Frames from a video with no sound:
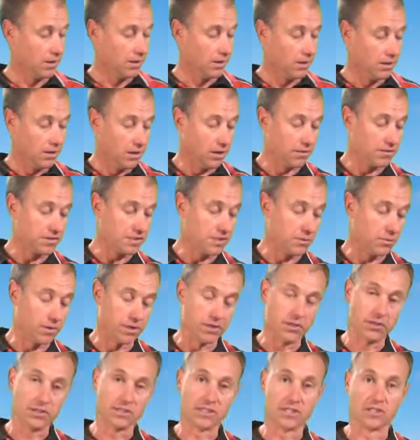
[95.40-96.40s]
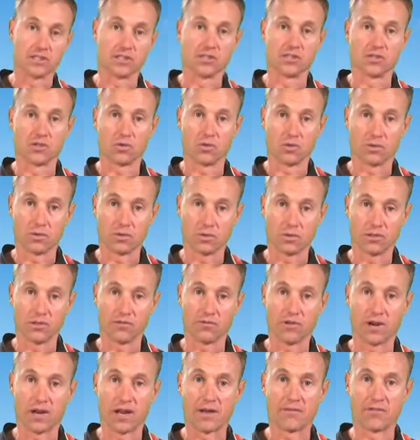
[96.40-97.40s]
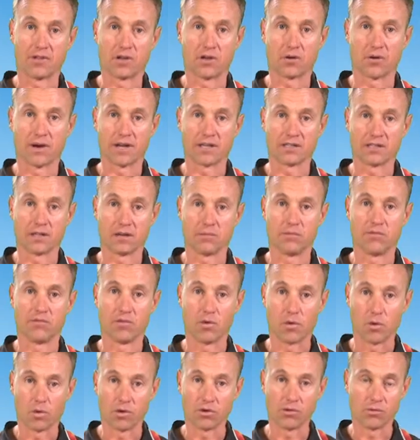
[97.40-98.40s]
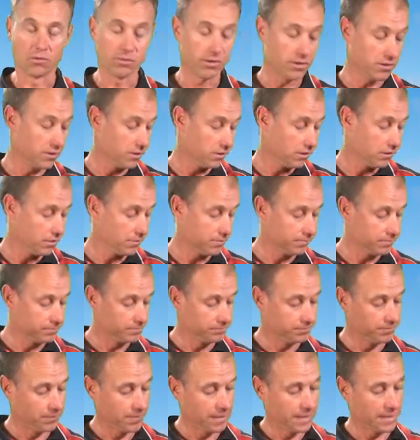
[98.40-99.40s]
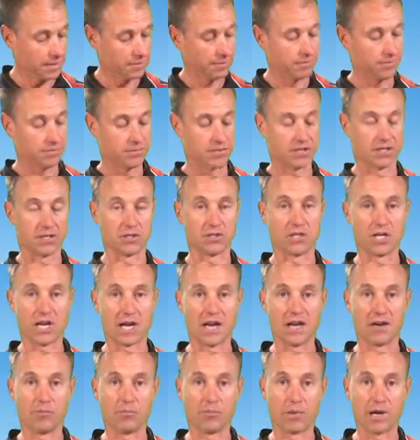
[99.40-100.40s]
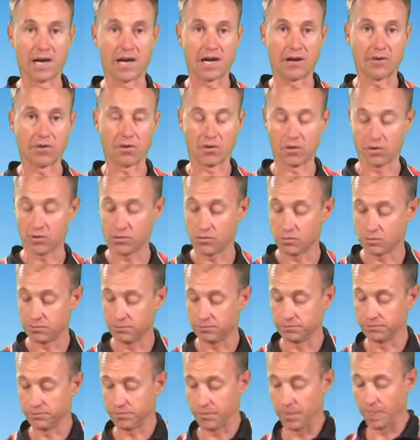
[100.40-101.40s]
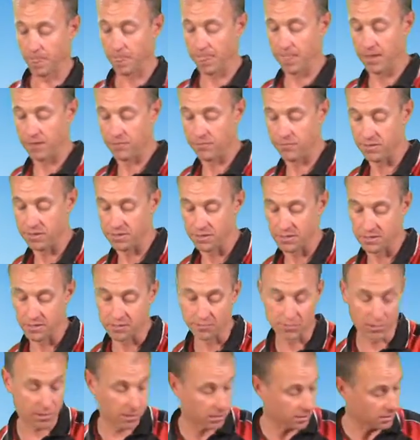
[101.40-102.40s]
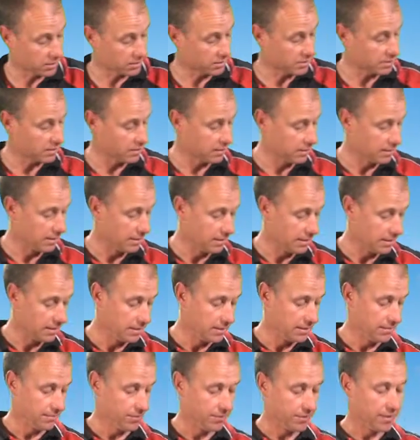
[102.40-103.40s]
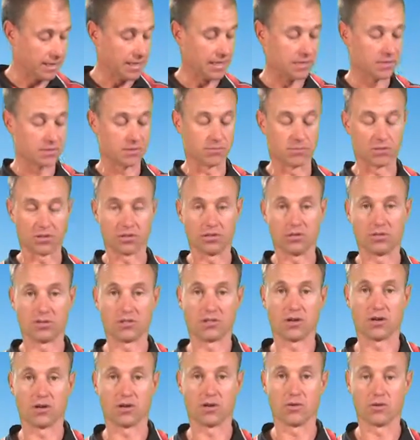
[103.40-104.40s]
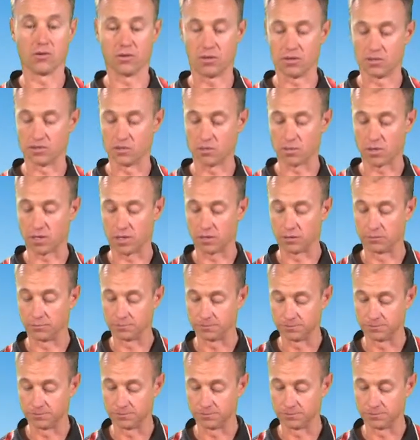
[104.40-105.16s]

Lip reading: Obviously when using a saw, you've got to have the correct type of oil with you. So chain and bar oil fits in the box, and some two-stroke oil as well.